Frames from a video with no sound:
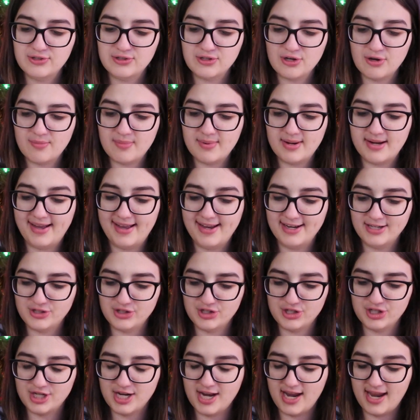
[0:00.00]
so
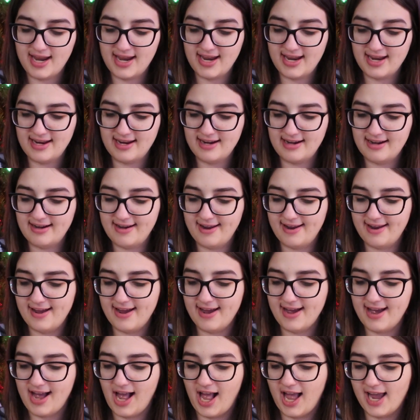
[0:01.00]
much, and
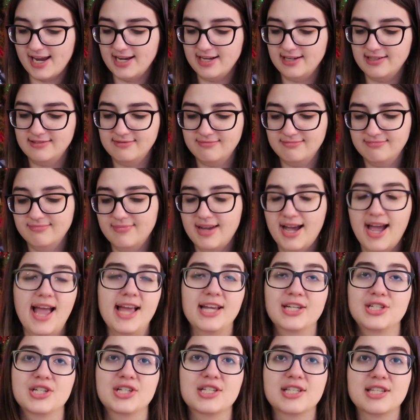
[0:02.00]
I
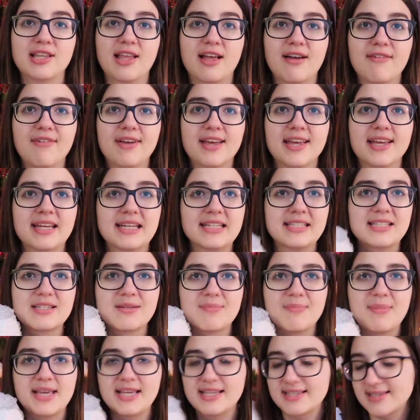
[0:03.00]
just love it. It's
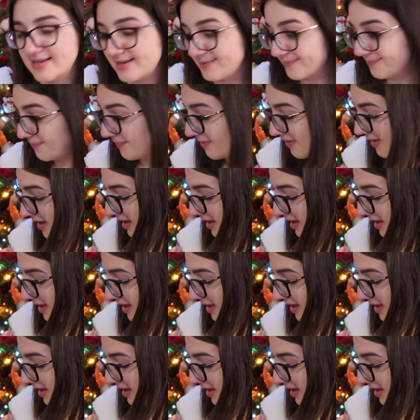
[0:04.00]
amazing.